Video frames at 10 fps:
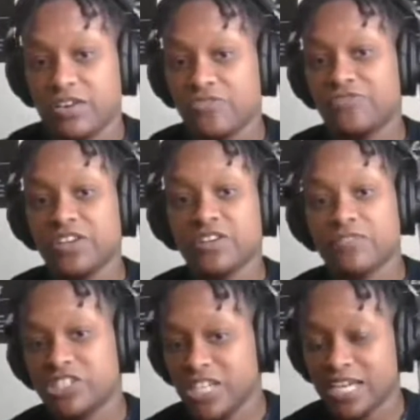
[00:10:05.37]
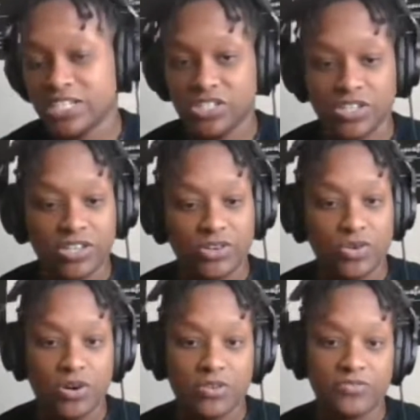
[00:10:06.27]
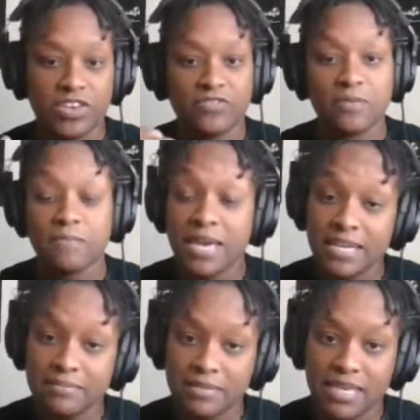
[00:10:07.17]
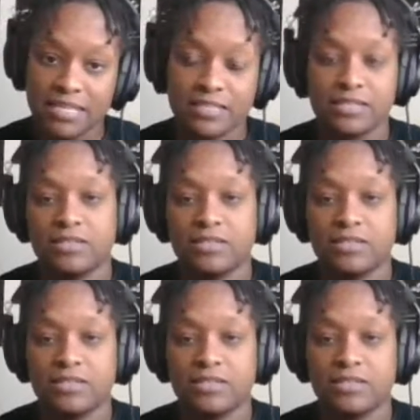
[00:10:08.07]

fear of rejection or fear of abandonment,